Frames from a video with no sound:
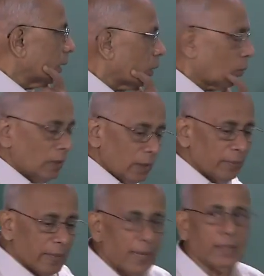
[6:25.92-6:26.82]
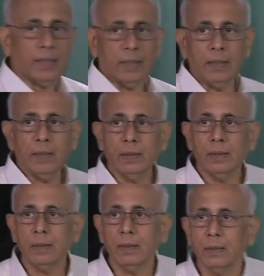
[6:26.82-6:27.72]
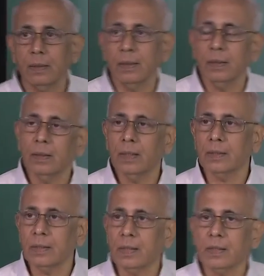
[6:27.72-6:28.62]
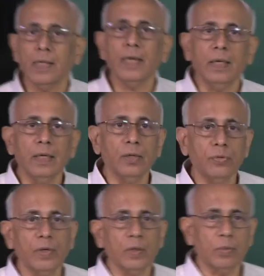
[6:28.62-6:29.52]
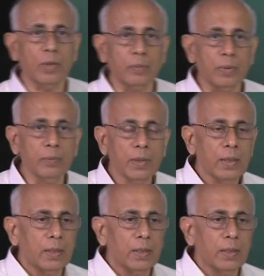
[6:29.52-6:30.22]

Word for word: Quantum mechanically this is a slightly different problem